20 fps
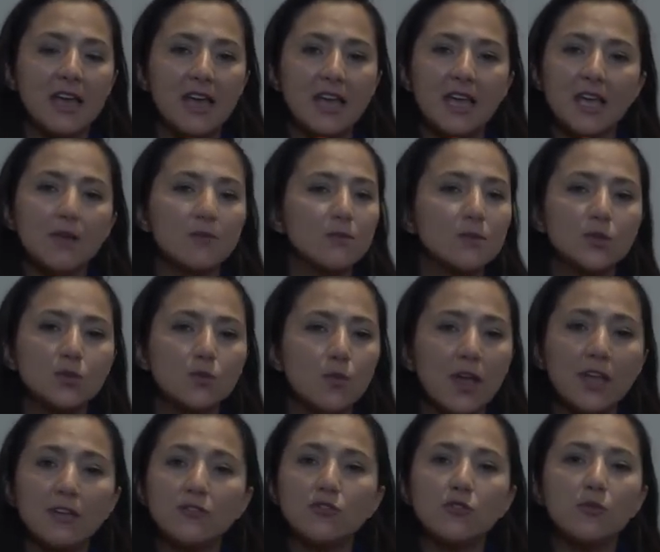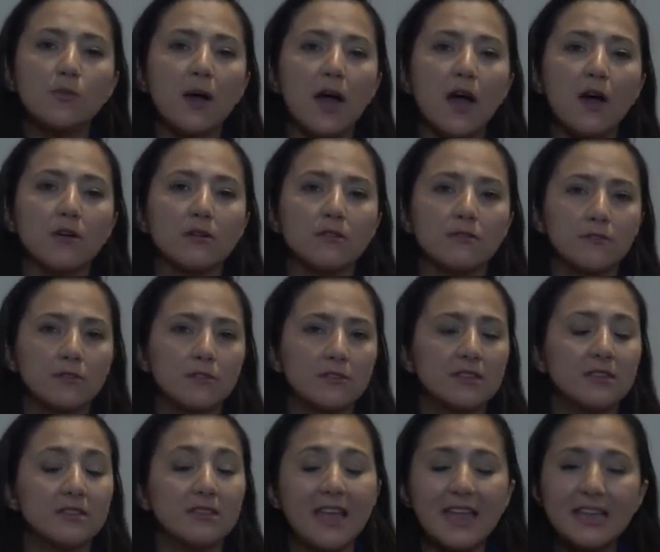it was way too powerful
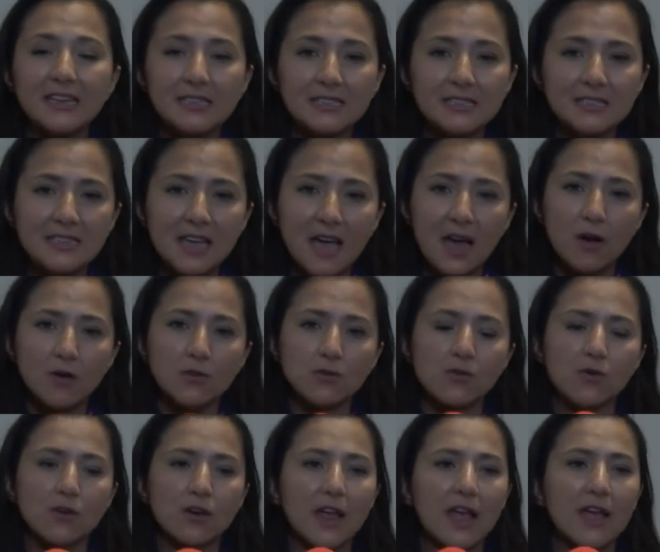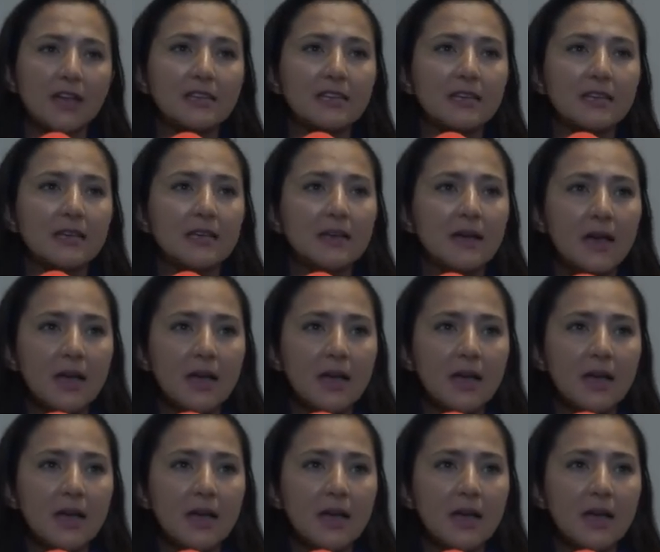than any doubt or any